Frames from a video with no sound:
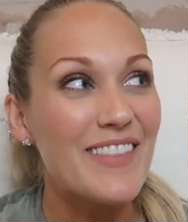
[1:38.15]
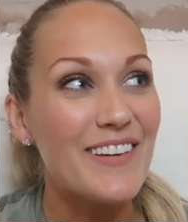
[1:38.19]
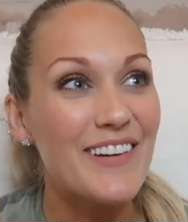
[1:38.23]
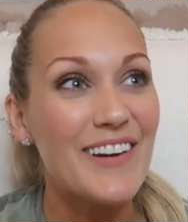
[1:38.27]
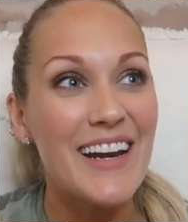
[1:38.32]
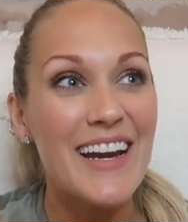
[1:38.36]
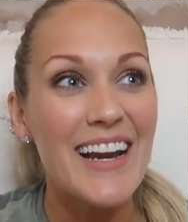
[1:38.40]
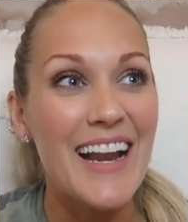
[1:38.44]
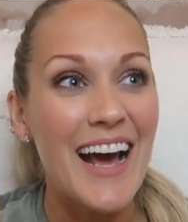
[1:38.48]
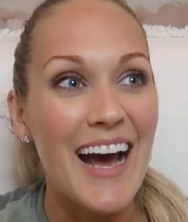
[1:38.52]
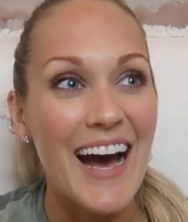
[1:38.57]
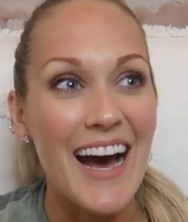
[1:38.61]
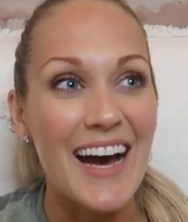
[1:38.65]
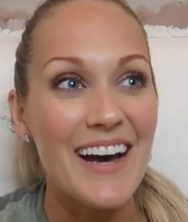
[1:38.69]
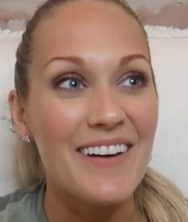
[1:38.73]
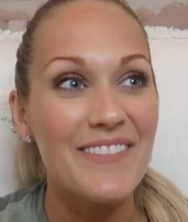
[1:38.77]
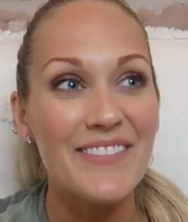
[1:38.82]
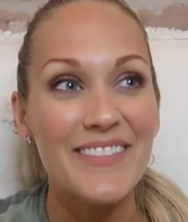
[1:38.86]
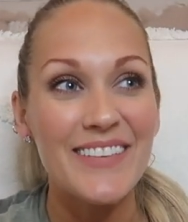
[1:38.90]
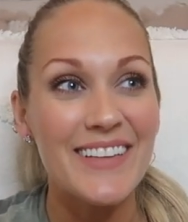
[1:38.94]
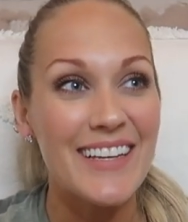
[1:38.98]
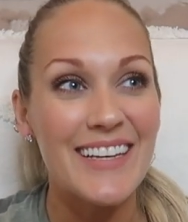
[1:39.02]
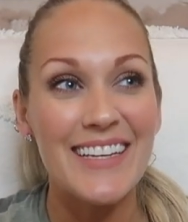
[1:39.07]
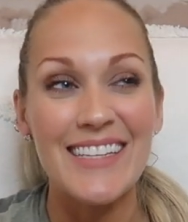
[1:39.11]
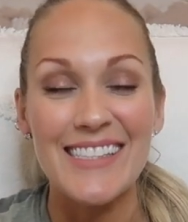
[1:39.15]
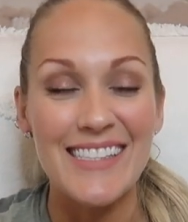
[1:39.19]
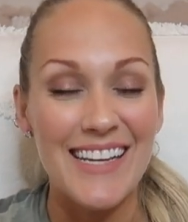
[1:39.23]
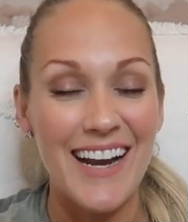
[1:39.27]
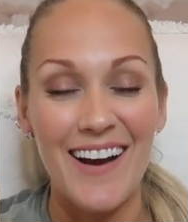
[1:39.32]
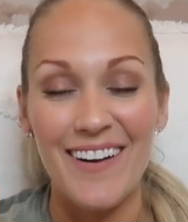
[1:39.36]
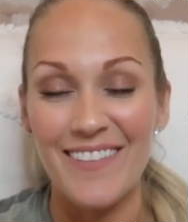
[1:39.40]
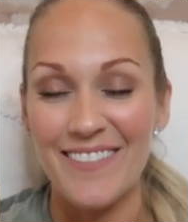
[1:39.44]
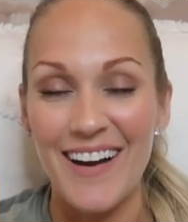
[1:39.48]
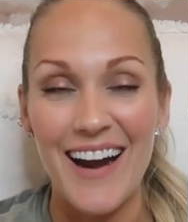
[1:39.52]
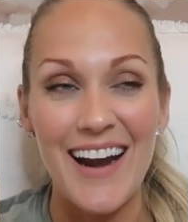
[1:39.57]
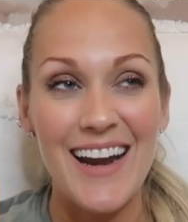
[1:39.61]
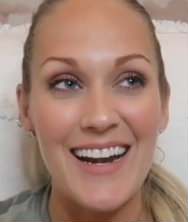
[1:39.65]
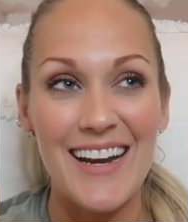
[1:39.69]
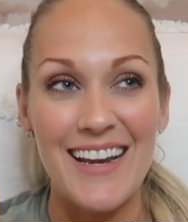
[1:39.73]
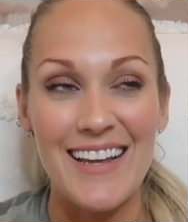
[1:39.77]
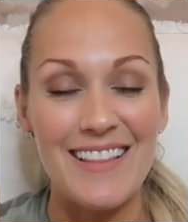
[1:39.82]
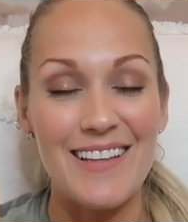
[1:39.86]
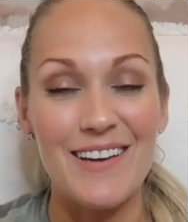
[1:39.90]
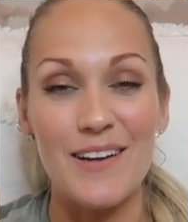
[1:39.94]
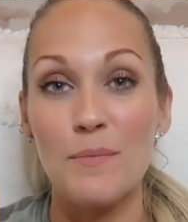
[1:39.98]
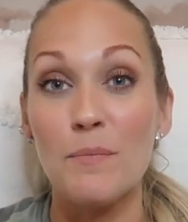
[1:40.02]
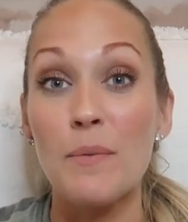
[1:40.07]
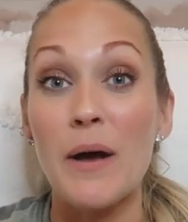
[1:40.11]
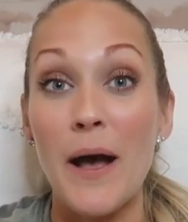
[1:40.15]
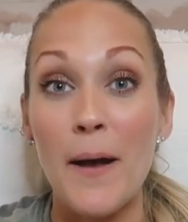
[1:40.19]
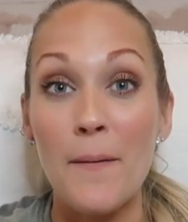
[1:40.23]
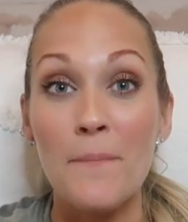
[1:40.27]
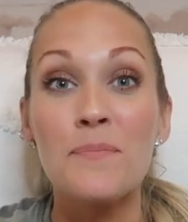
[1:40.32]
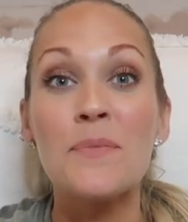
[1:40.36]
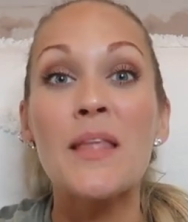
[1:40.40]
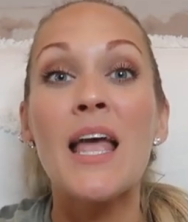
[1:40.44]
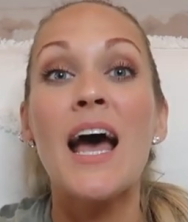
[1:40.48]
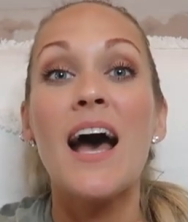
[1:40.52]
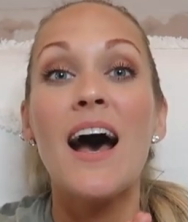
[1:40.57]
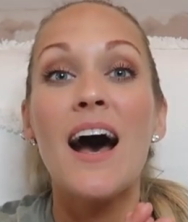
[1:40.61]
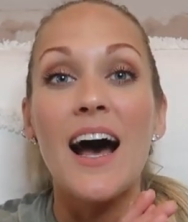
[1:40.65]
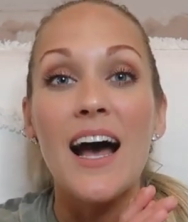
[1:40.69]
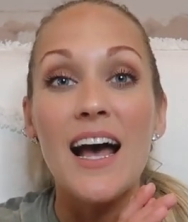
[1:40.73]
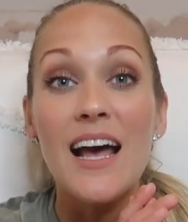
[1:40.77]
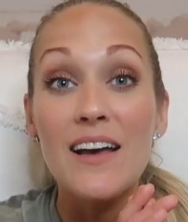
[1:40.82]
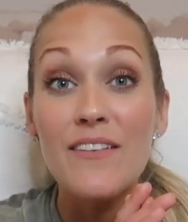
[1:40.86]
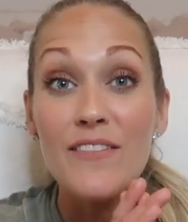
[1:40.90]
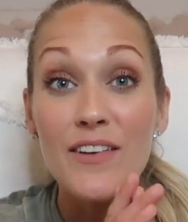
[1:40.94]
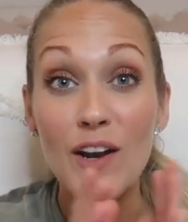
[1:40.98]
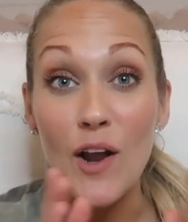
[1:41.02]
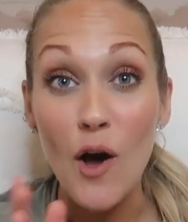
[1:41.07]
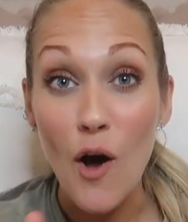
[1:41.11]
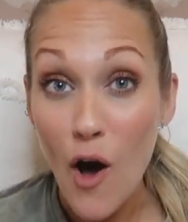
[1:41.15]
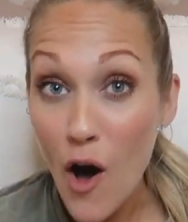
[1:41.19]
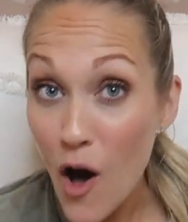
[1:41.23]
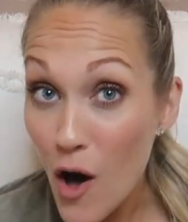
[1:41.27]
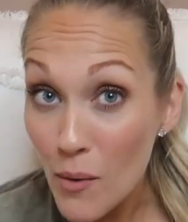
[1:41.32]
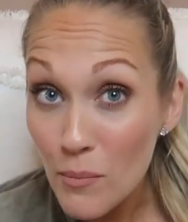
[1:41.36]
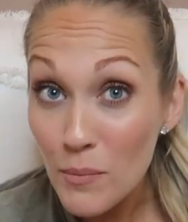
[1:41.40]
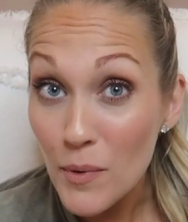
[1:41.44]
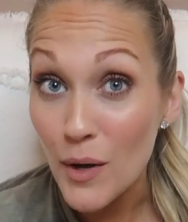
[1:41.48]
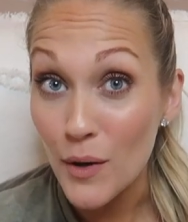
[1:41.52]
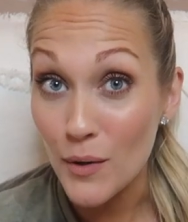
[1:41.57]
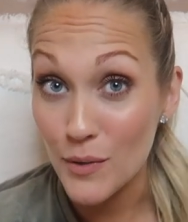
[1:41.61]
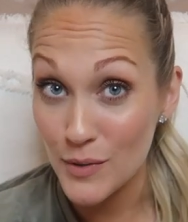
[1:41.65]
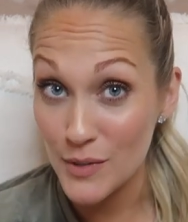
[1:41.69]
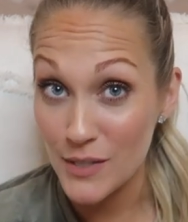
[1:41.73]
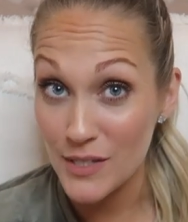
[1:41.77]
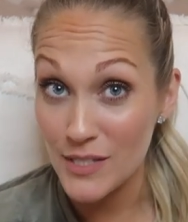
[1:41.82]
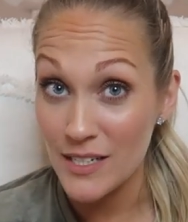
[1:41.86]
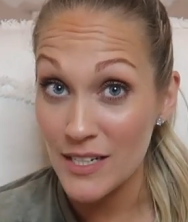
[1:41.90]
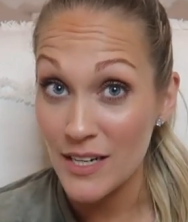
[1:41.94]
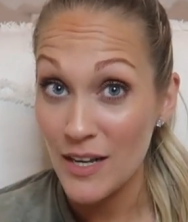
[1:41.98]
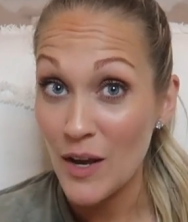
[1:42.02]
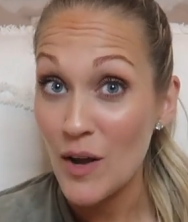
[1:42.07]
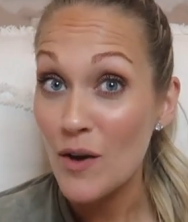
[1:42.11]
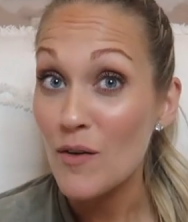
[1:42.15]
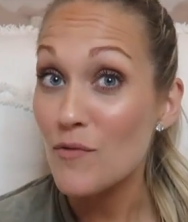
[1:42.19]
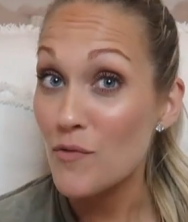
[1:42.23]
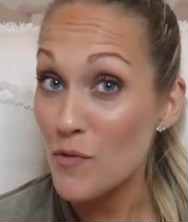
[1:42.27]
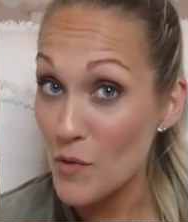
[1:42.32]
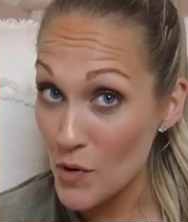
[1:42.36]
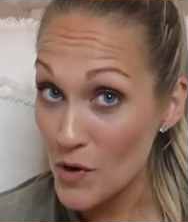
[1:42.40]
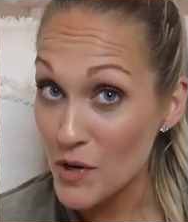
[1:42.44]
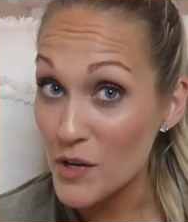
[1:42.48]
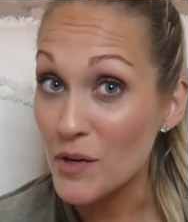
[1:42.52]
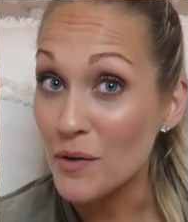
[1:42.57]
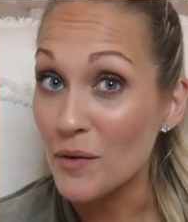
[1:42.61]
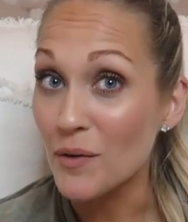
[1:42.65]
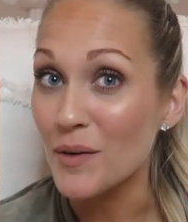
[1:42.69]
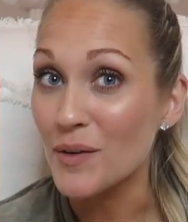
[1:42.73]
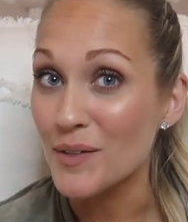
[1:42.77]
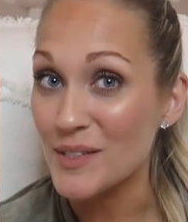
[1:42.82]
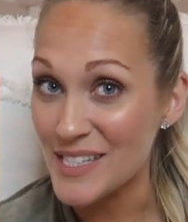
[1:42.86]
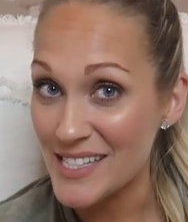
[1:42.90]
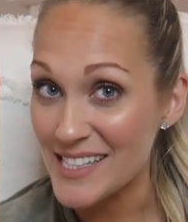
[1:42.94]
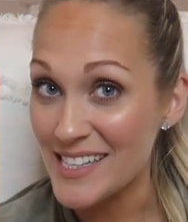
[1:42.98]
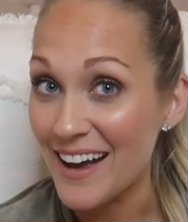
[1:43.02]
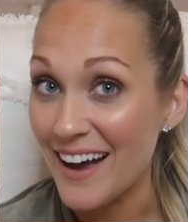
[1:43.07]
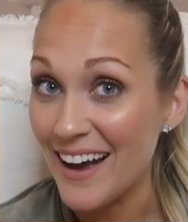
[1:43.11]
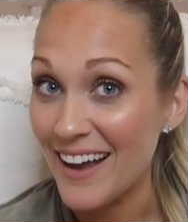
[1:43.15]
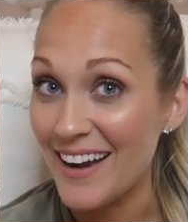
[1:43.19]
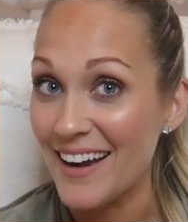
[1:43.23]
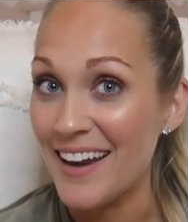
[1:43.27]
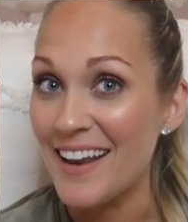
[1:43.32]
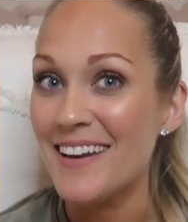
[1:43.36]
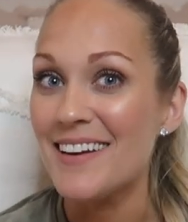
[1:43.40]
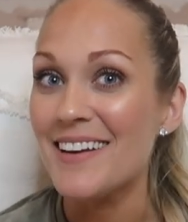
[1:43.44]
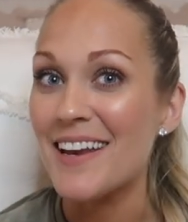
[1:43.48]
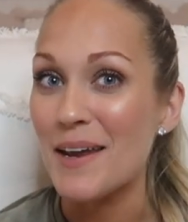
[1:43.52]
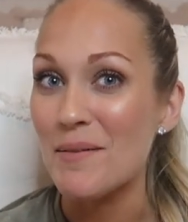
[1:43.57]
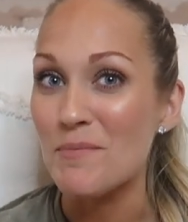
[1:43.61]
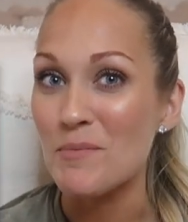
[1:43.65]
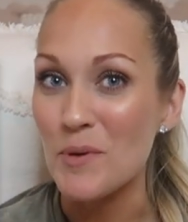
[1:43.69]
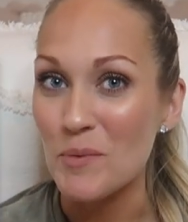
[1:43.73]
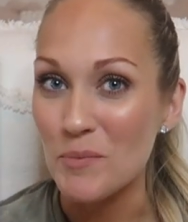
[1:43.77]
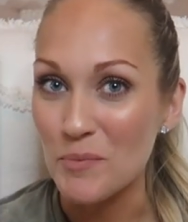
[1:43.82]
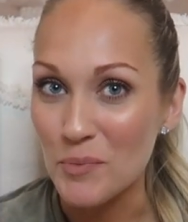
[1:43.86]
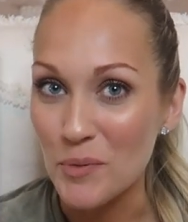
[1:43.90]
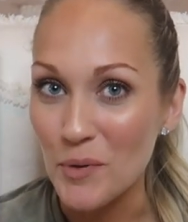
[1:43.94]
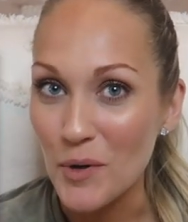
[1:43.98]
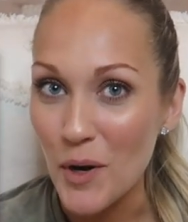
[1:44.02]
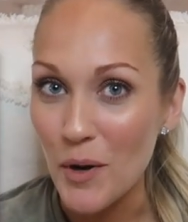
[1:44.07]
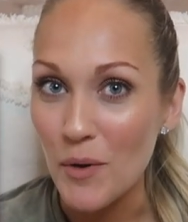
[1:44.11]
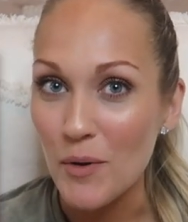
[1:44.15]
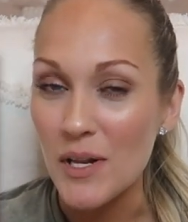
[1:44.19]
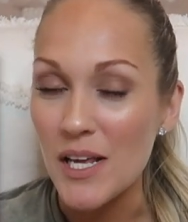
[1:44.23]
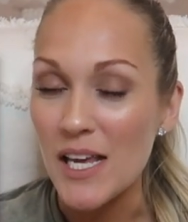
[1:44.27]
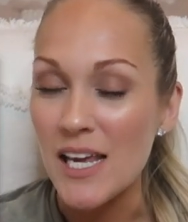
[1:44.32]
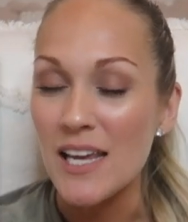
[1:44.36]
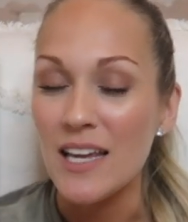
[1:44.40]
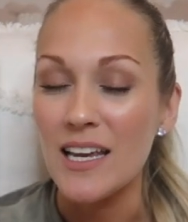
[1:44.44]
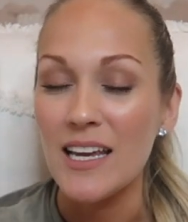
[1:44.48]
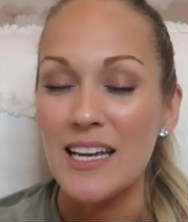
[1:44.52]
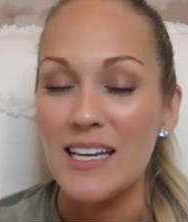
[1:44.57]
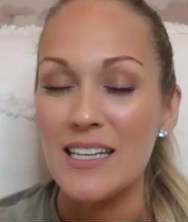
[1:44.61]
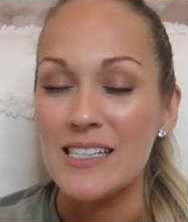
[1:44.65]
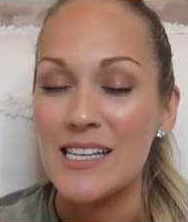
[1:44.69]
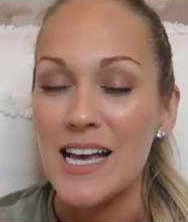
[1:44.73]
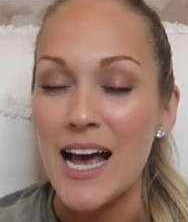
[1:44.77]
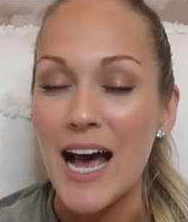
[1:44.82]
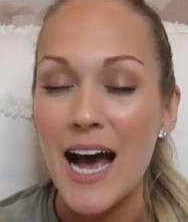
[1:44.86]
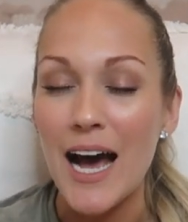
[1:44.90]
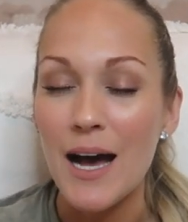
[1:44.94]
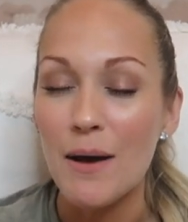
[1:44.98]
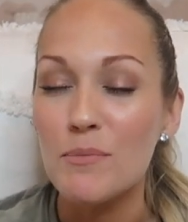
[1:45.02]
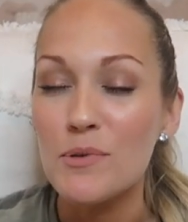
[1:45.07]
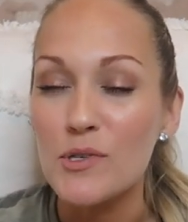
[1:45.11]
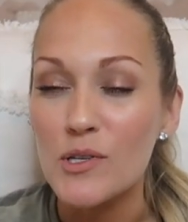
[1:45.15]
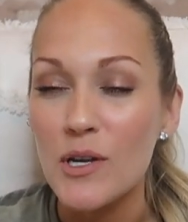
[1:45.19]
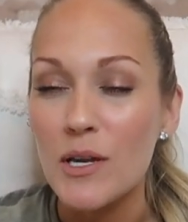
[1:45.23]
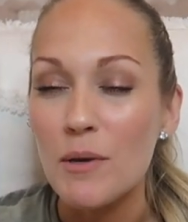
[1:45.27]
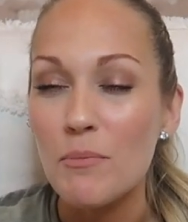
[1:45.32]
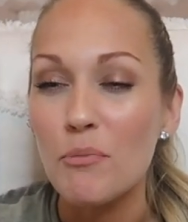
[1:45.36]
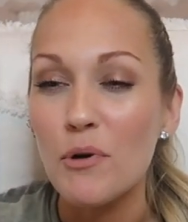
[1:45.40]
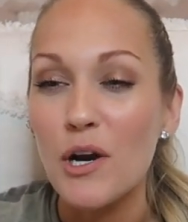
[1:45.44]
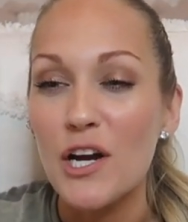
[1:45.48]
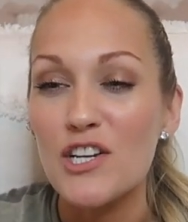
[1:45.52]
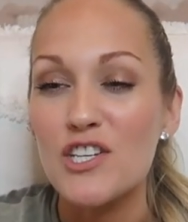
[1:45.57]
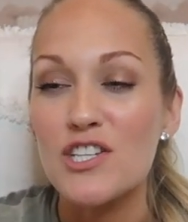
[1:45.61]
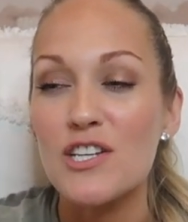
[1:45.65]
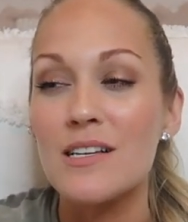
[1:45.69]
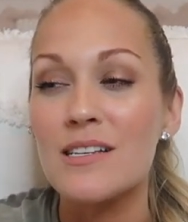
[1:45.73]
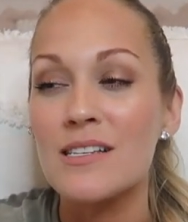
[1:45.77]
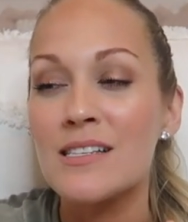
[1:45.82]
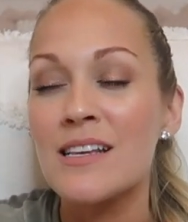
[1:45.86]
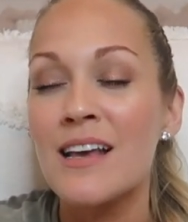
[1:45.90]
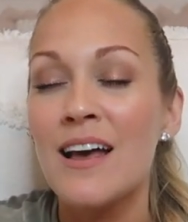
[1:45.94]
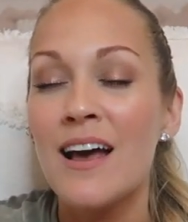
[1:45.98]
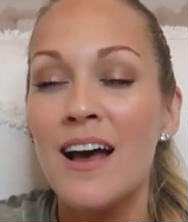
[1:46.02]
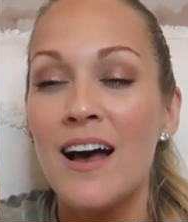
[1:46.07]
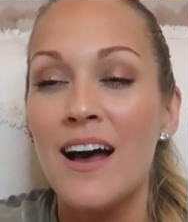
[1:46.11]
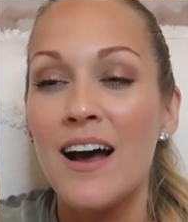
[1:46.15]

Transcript: Three and a half is not right either, but I have an almost four-year-old son named Brody. He is absolutely precious.